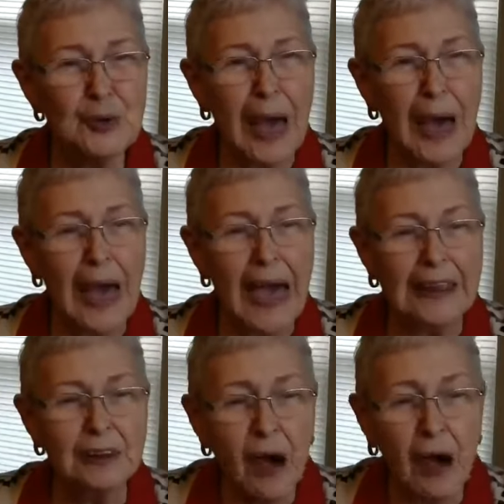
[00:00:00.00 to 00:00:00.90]
a
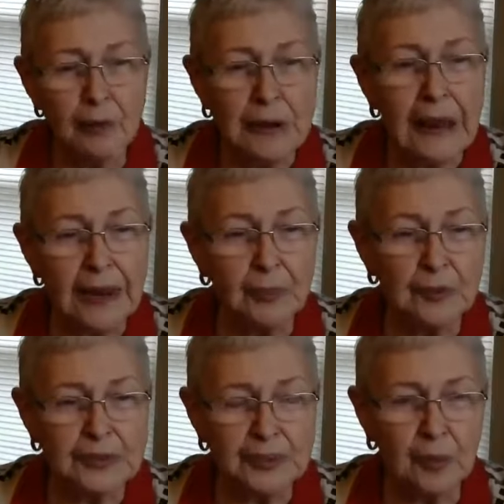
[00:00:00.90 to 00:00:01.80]
non-relatable
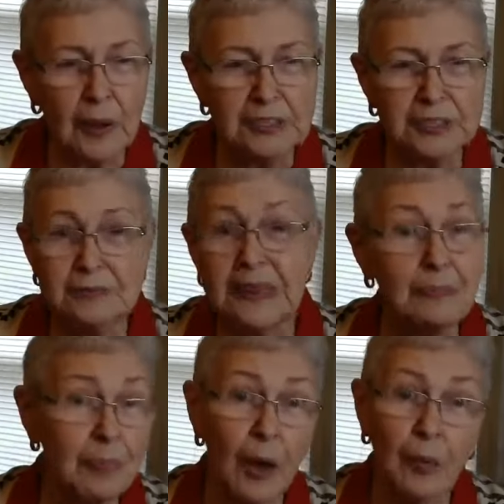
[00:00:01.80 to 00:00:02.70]
situation
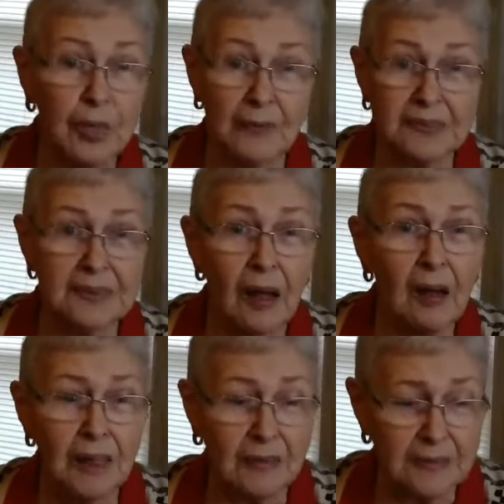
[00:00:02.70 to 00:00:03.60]
in both of us, in
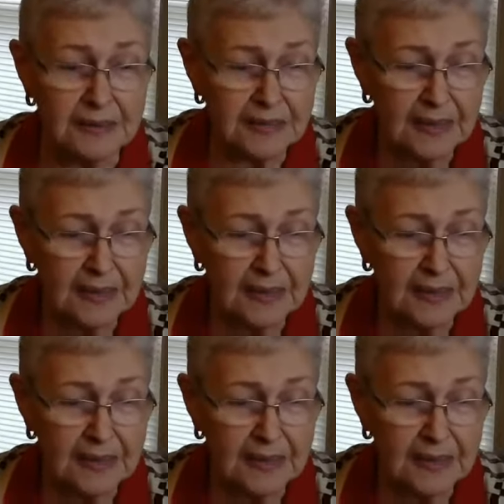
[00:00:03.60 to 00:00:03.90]
all of us.